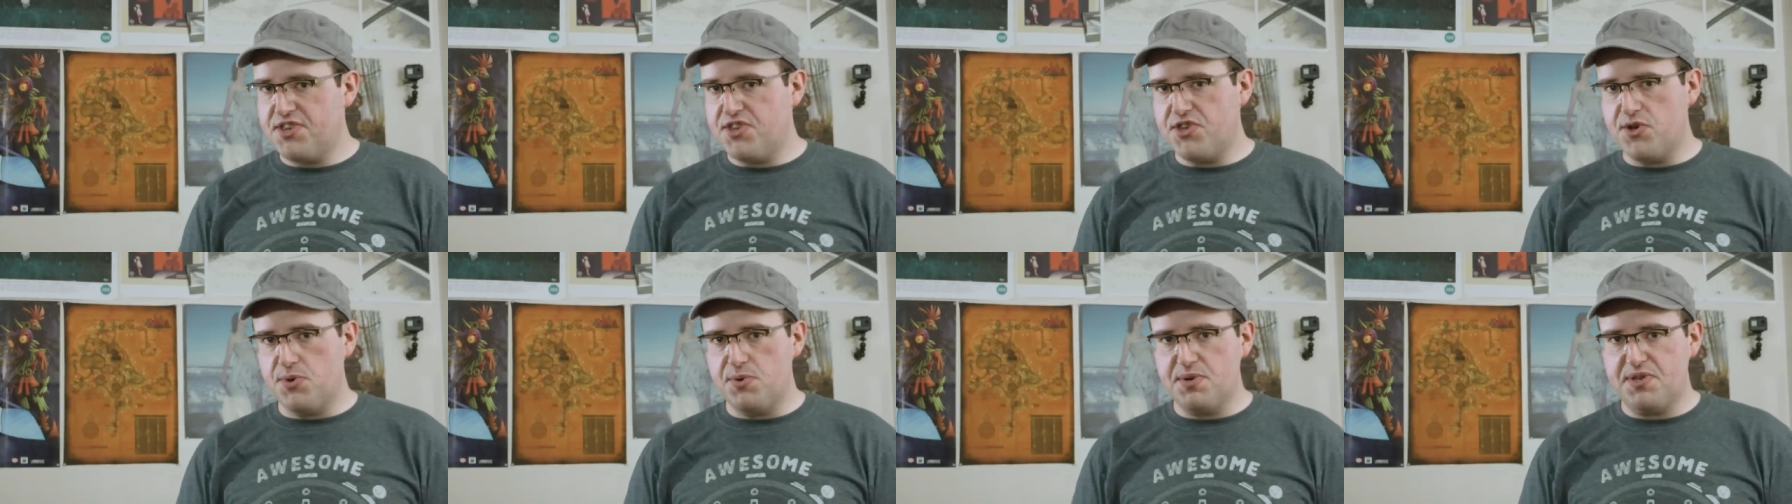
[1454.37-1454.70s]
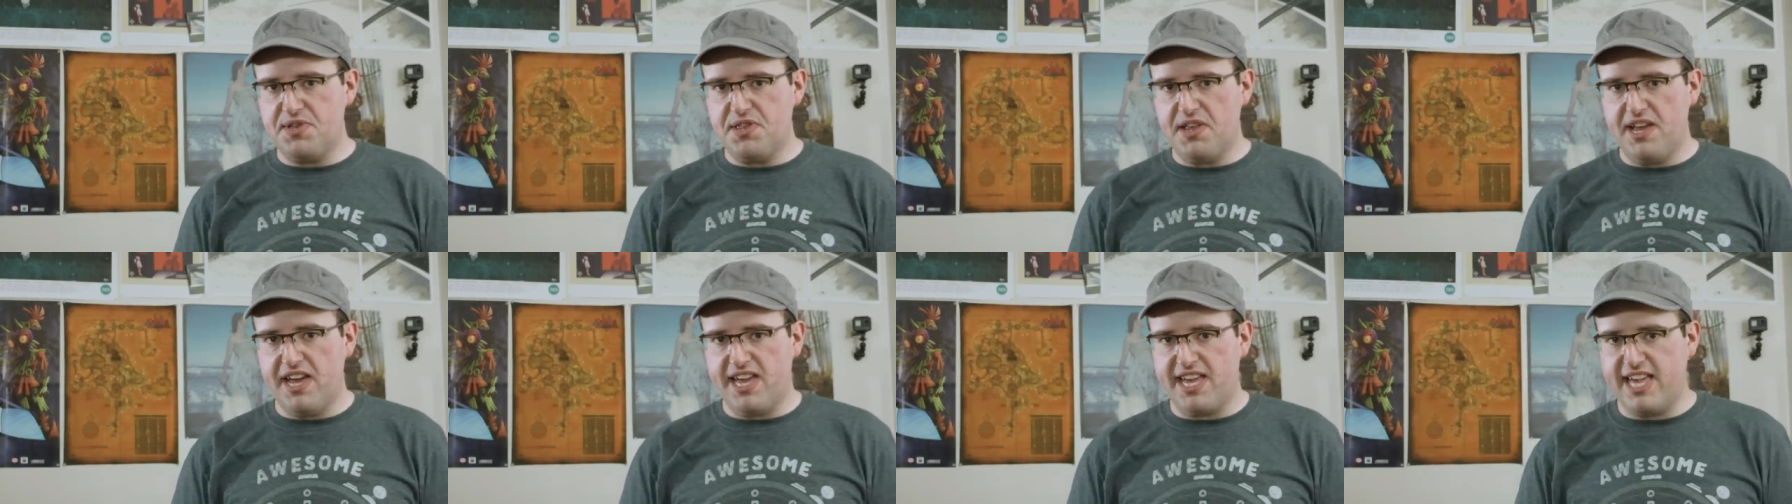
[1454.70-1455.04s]
so
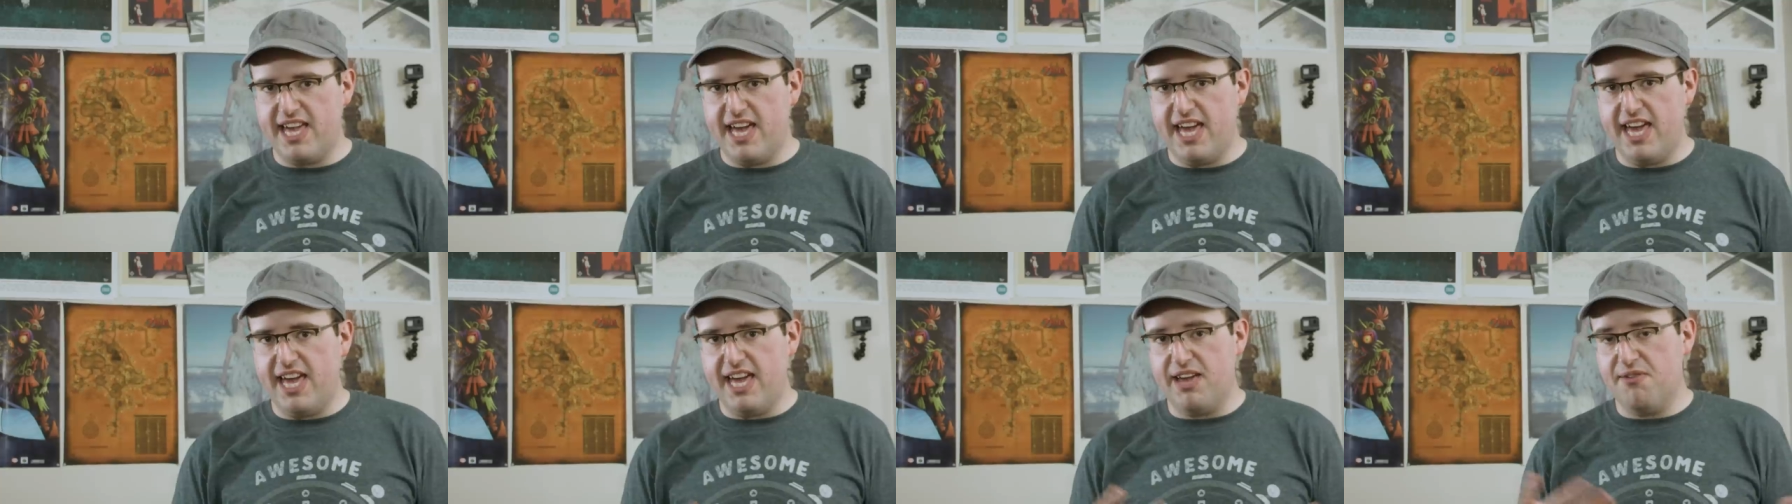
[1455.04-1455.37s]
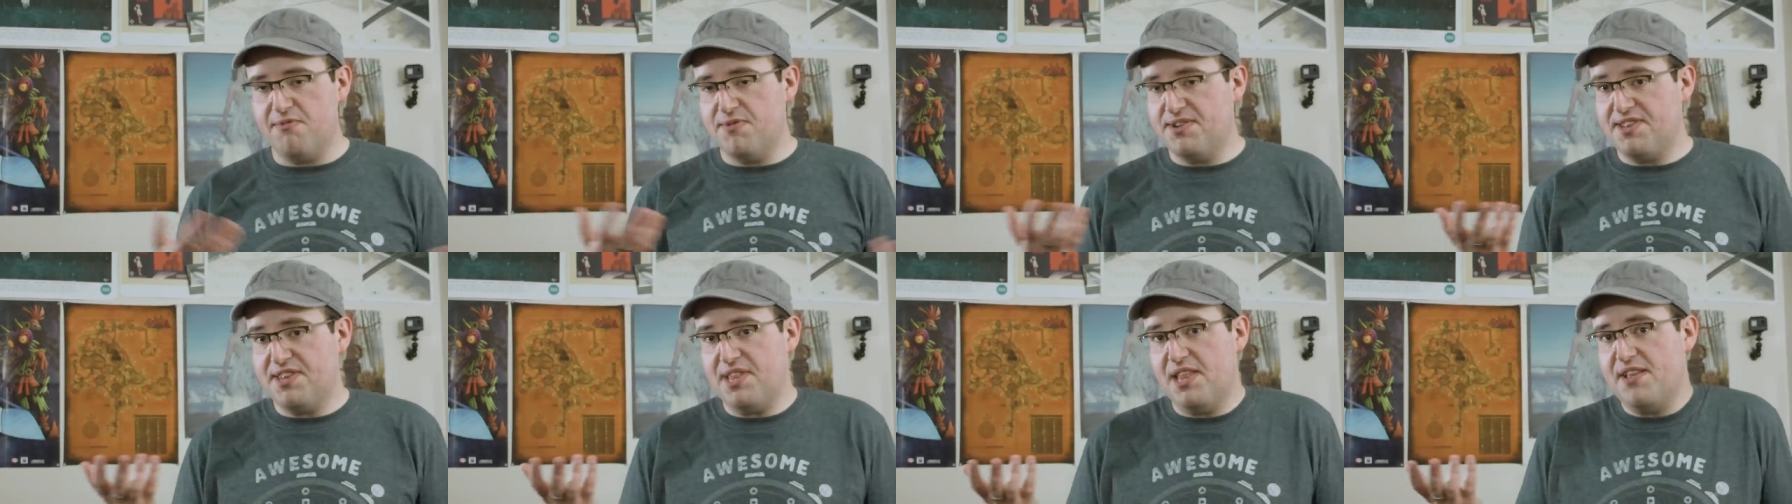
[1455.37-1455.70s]
it's like, hey,
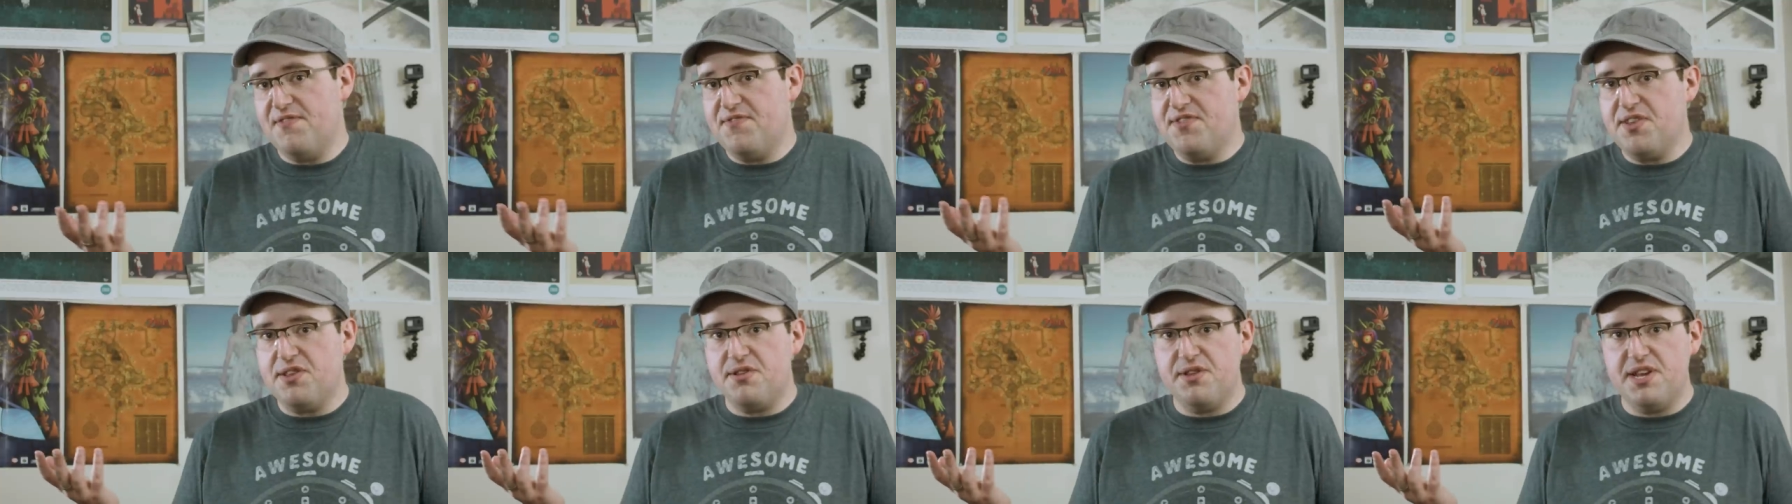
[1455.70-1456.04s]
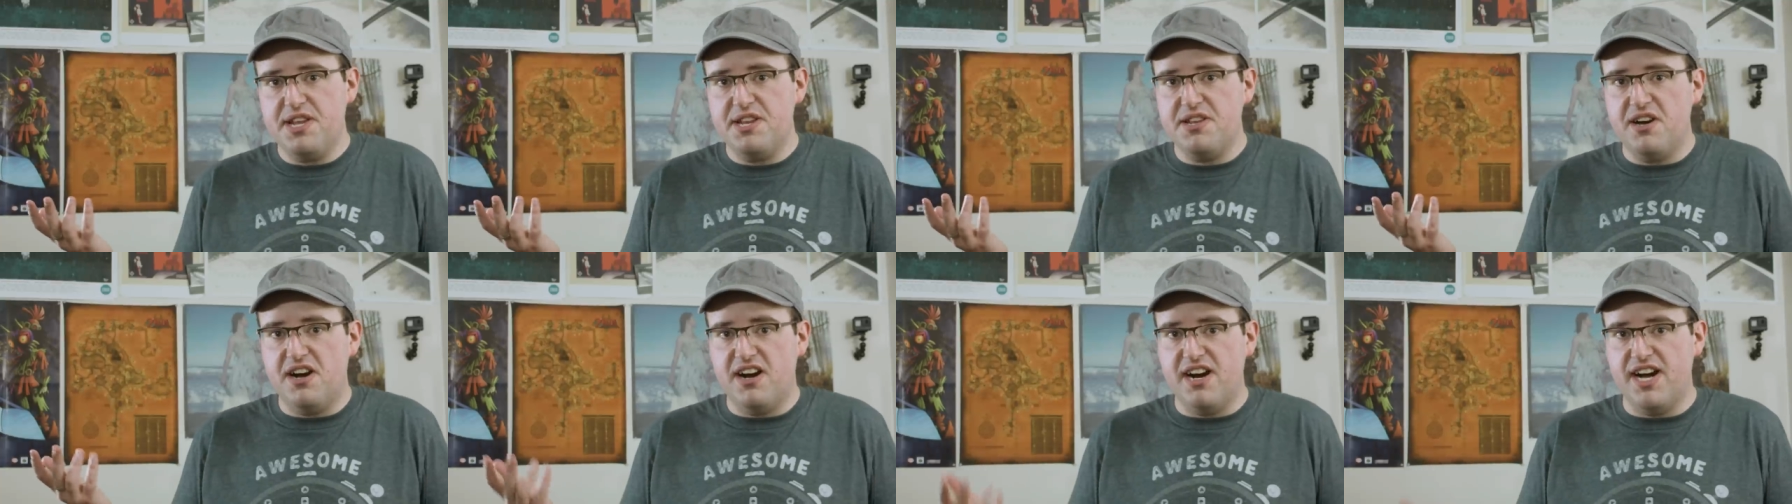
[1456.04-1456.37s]
what's left to
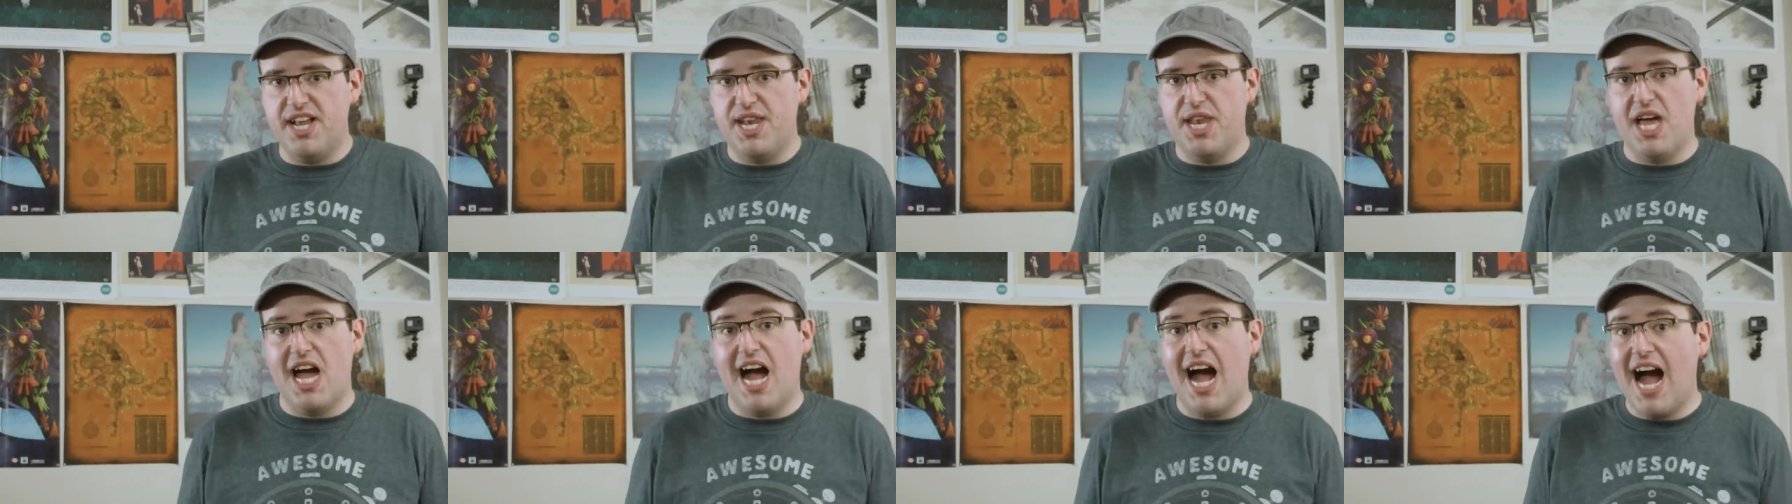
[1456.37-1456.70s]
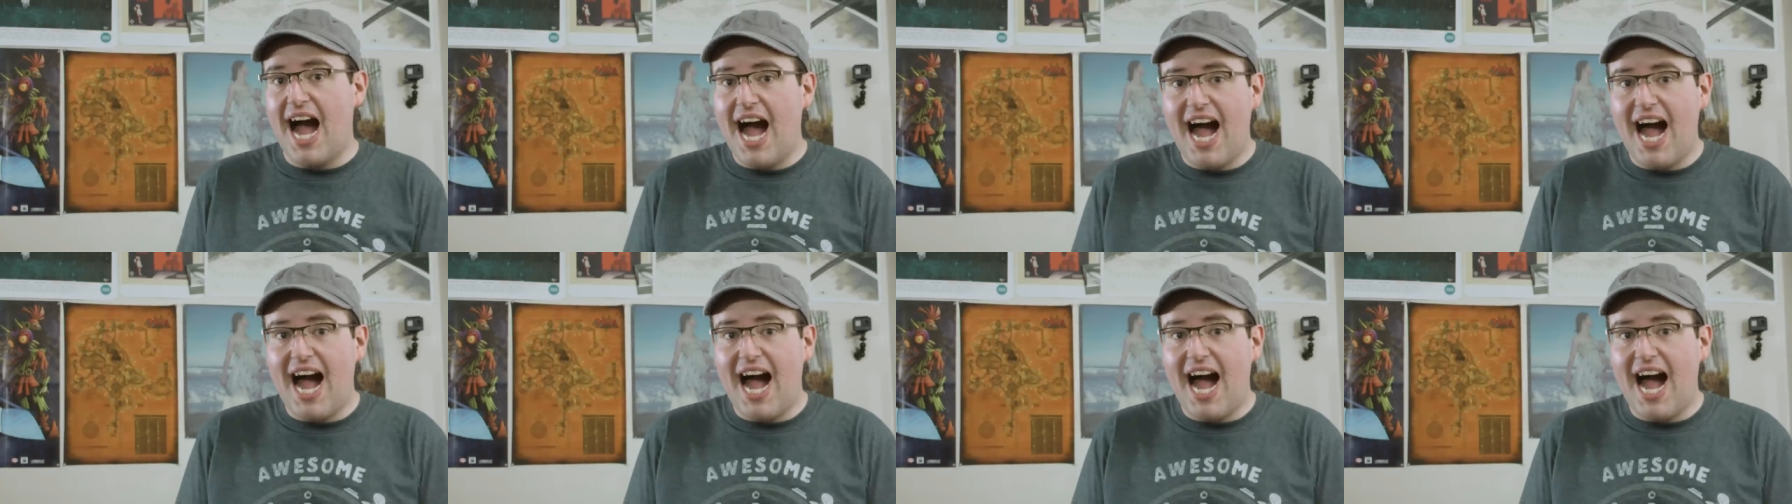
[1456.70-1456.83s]
lean on?